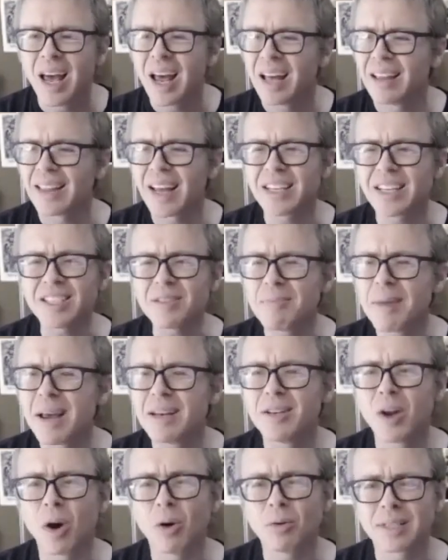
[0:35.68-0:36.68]
And that just
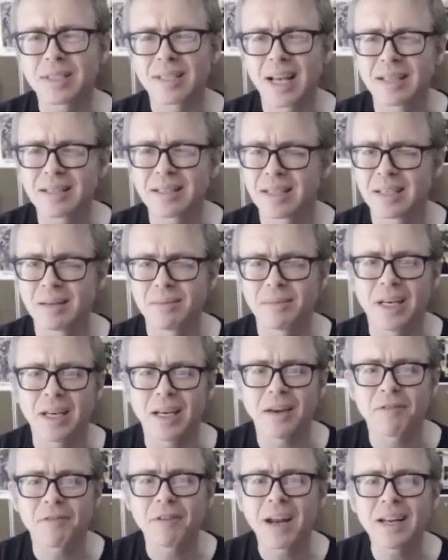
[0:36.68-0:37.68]
made no sense to
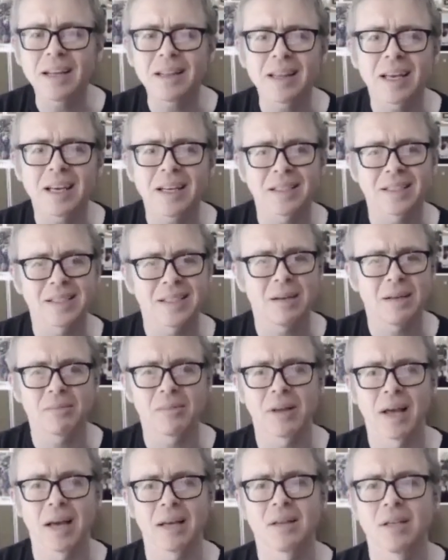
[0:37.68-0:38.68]
me. If anything, it
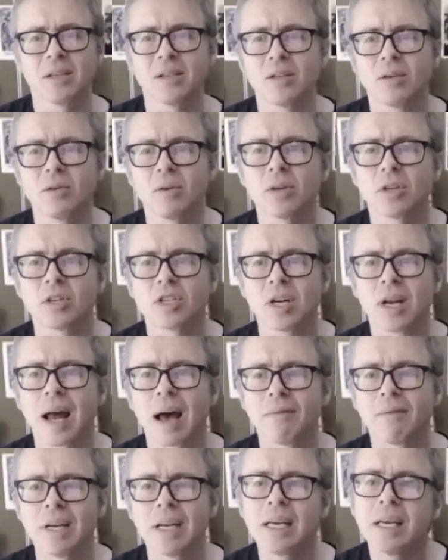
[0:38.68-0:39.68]
seemed like the tuner should
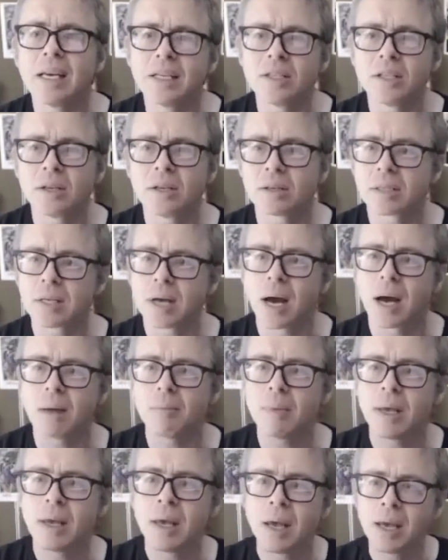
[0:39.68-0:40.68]
have an easier
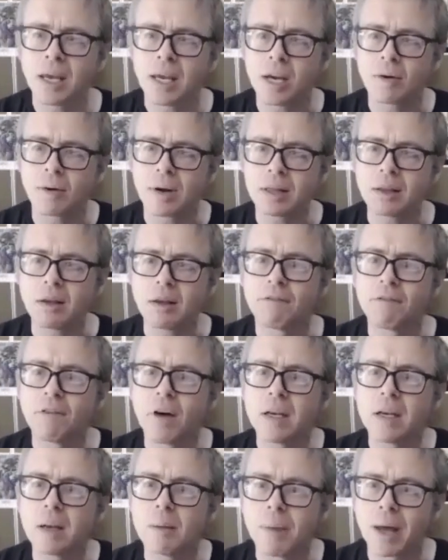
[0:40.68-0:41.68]
time hearing the
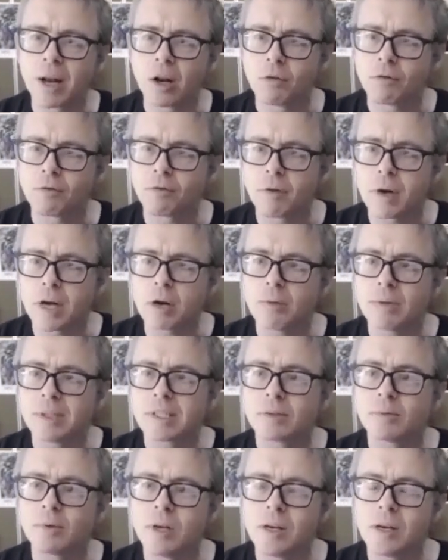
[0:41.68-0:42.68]
fundamental
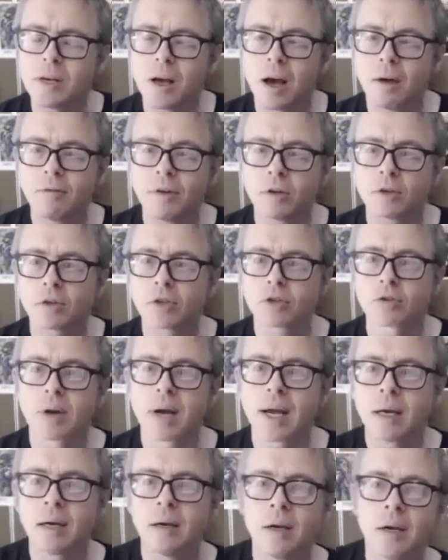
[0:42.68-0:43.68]
frequency of your
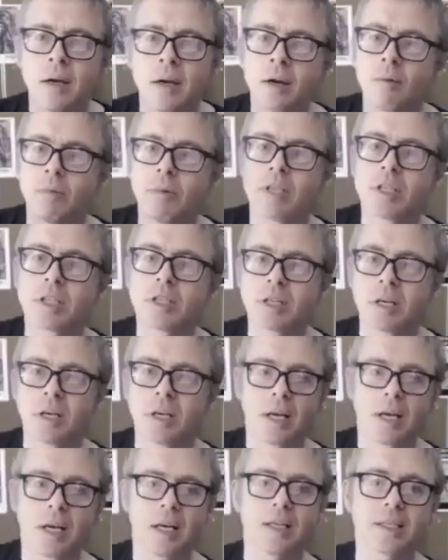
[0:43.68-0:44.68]
string, which
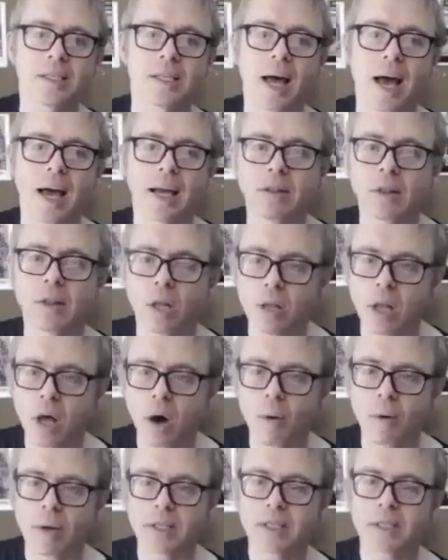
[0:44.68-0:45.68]
is like the
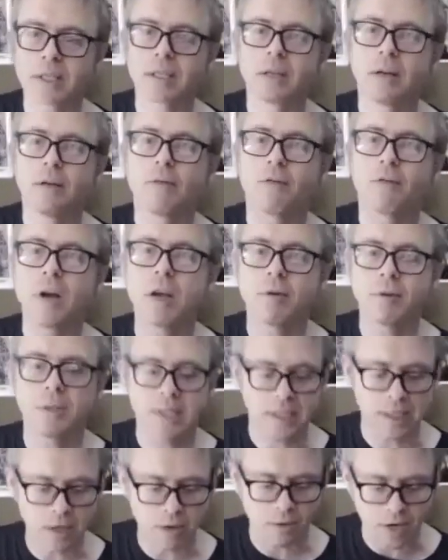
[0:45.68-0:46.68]
lowest
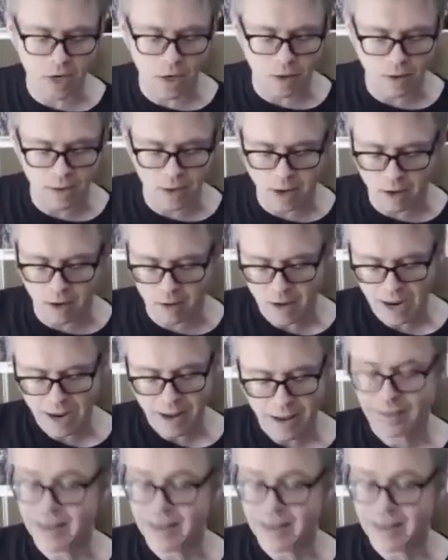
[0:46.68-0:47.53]
frequency you hear there.